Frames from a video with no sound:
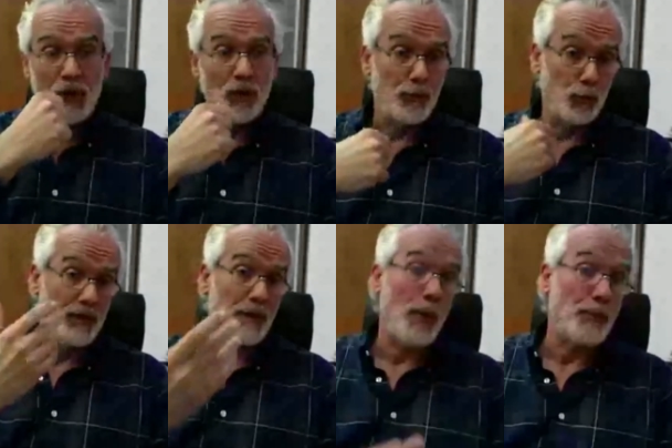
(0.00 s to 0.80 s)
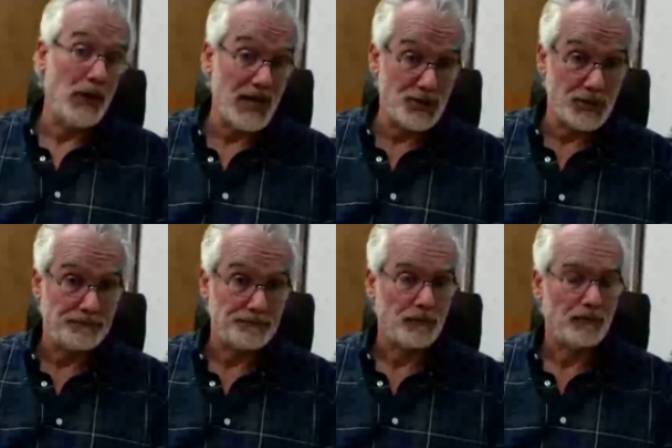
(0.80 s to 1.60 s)
through the population.
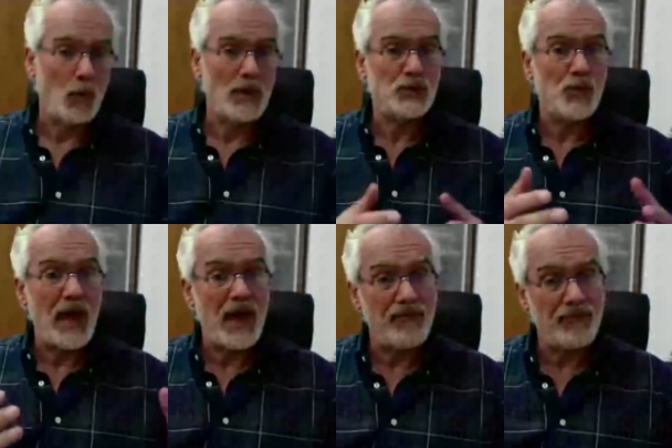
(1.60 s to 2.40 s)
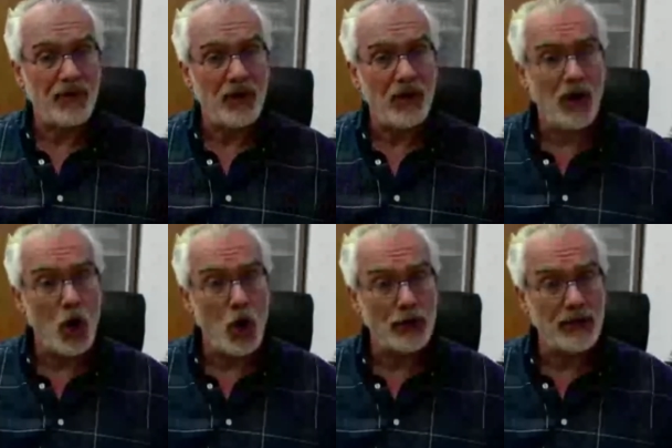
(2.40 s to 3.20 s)
Once we have
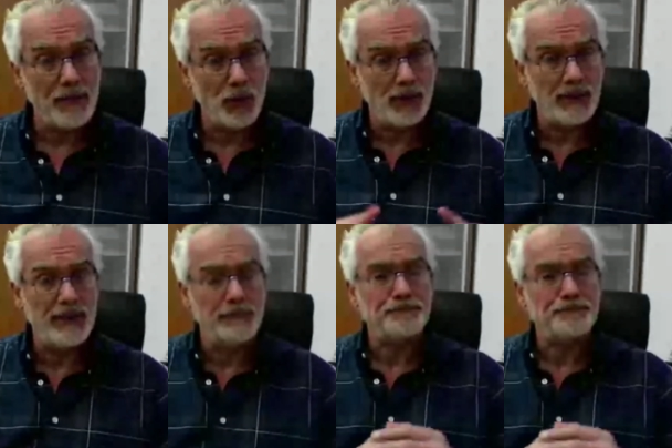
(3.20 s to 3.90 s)
herd immunity,